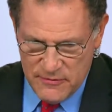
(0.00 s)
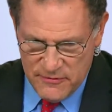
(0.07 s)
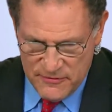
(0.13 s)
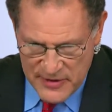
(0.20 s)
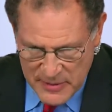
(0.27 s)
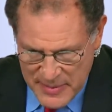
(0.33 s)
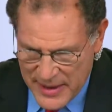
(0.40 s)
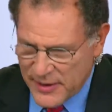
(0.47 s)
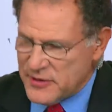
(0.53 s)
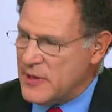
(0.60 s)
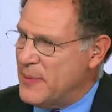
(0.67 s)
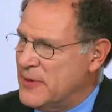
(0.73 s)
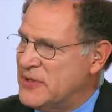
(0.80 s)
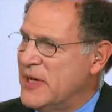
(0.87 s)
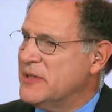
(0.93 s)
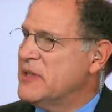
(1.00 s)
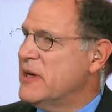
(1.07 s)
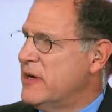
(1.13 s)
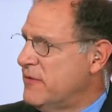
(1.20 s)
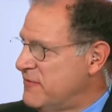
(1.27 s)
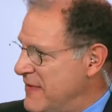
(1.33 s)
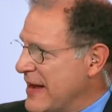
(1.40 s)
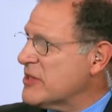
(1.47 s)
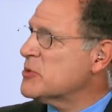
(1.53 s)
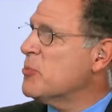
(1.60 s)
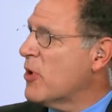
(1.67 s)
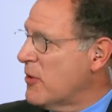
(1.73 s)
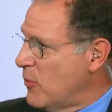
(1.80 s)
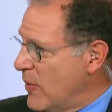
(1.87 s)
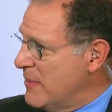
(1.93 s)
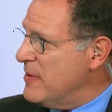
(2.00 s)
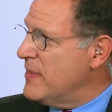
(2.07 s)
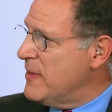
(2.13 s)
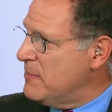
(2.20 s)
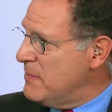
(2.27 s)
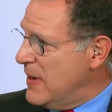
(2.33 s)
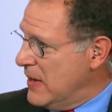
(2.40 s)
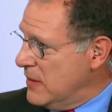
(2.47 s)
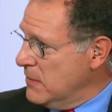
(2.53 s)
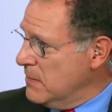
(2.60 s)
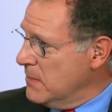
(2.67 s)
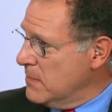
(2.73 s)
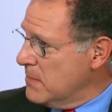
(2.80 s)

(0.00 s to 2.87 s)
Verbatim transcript: females in the sense that it affects more women than men.